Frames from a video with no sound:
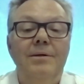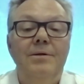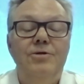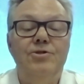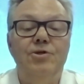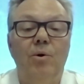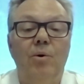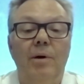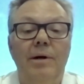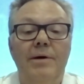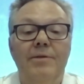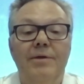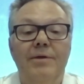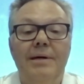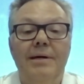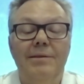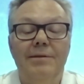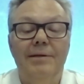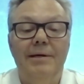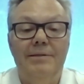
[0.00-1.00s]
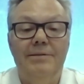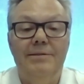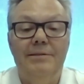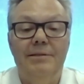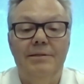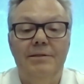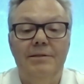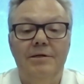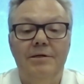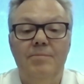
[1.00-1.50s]
So I think that
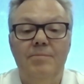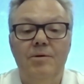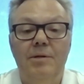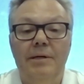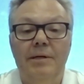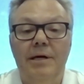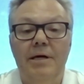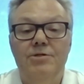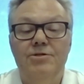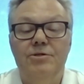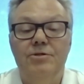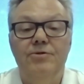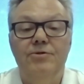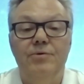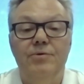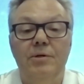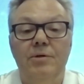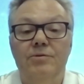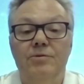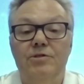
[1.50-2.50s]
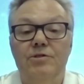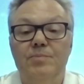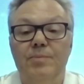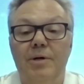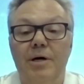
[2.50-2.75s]
uh, communication throughout this